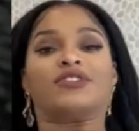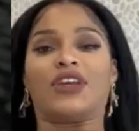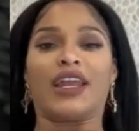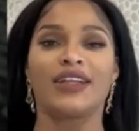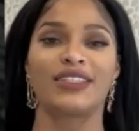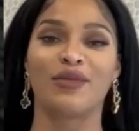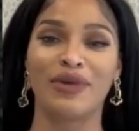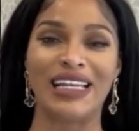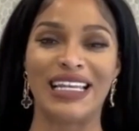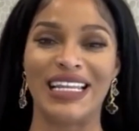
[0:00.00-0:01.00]
shout out to
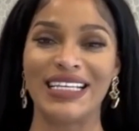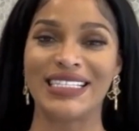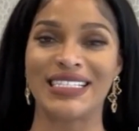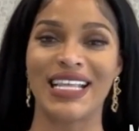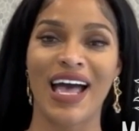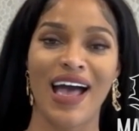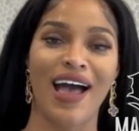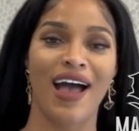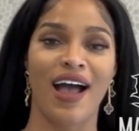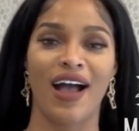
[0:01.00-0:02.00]

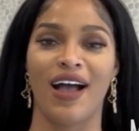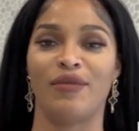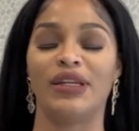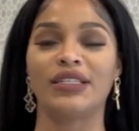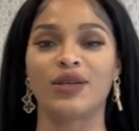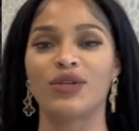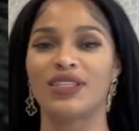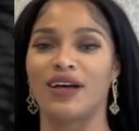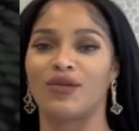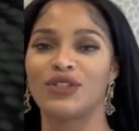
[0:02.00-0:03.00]
Melissa. Melissa,
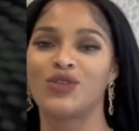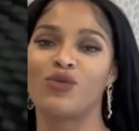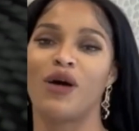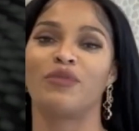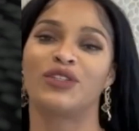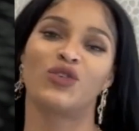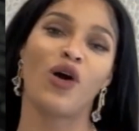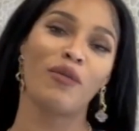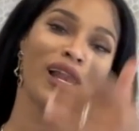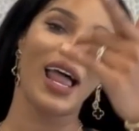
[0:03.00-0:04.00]
what's up? What you want, bitch? You
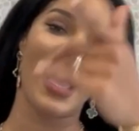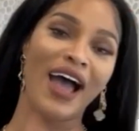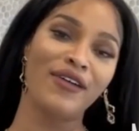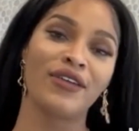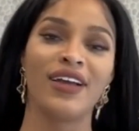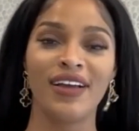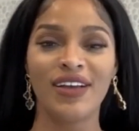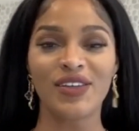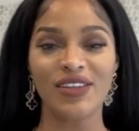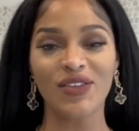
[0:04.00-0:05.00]
on my live?
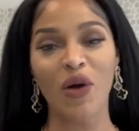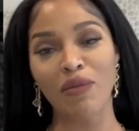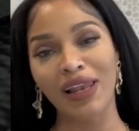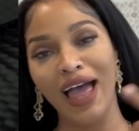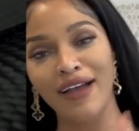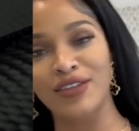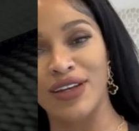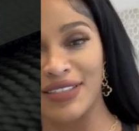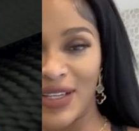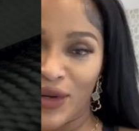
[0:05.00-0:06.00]
You on my live
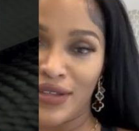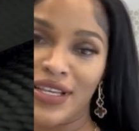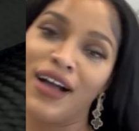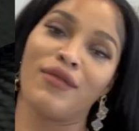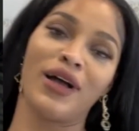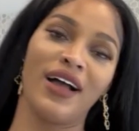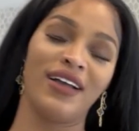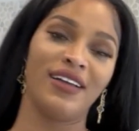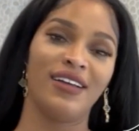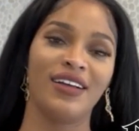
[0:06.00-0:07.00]
trying to see what I'm talking
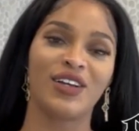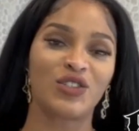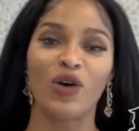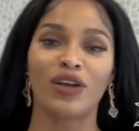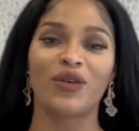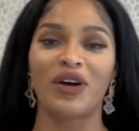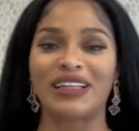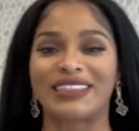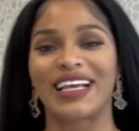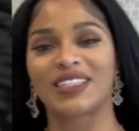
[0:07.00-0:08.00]
about? Because you only
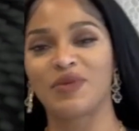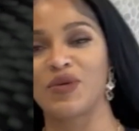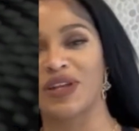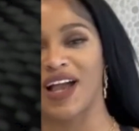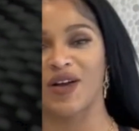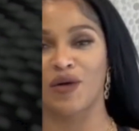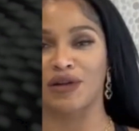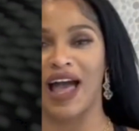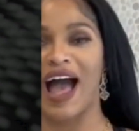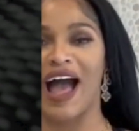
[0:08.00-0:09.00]
want to text me when I go
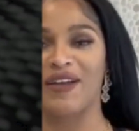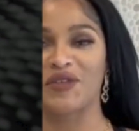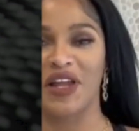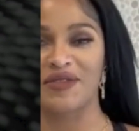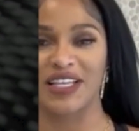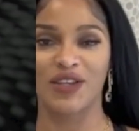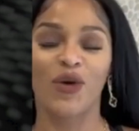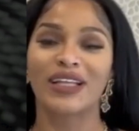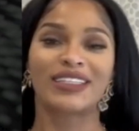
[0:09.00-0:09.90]
live, you know what I'm saying?